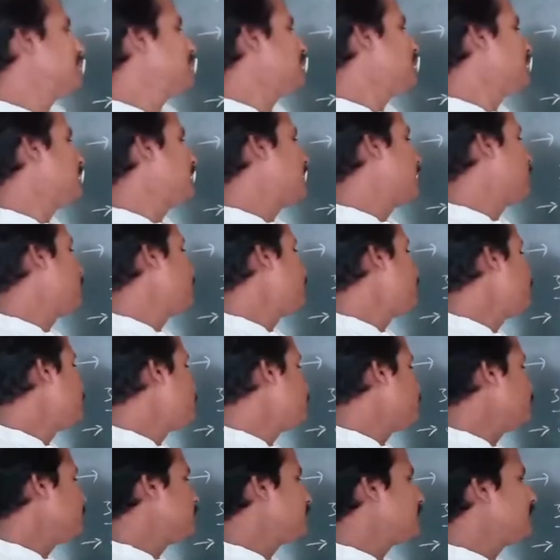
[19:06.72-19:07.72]
they have
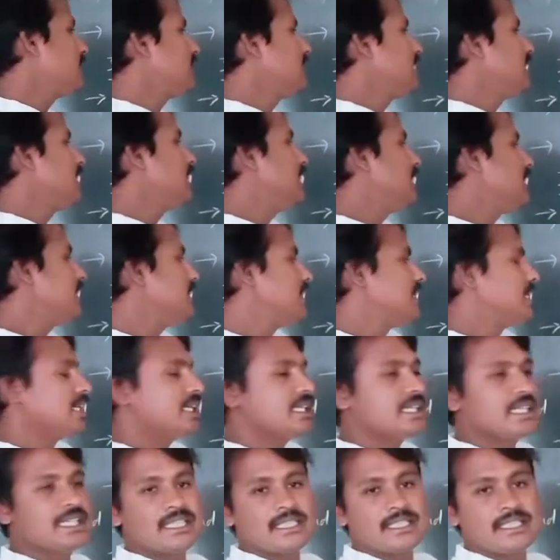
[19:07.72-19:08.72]
used
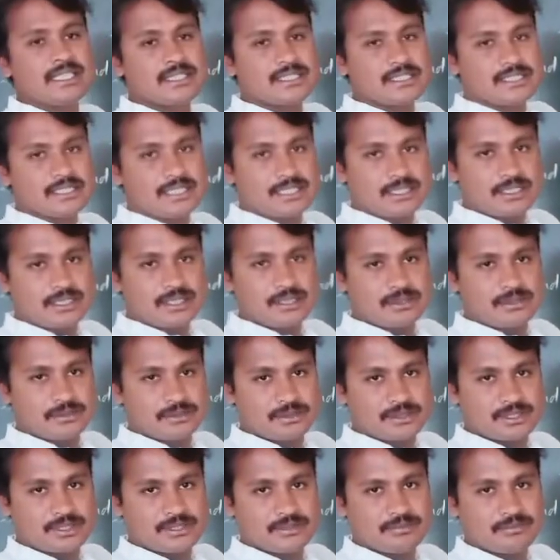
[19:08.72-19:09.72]
integrated
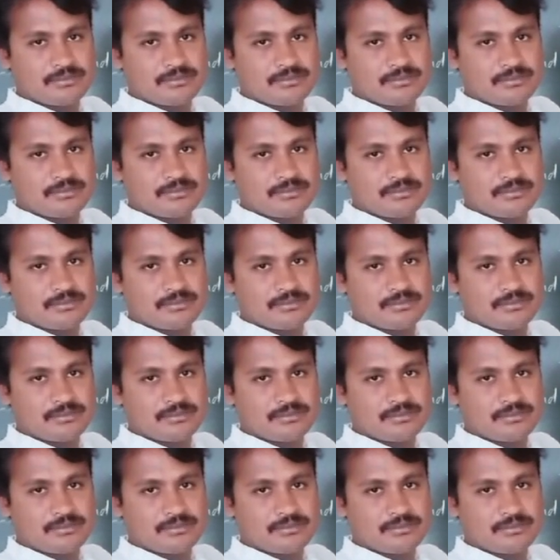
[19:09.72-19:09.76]
circuits.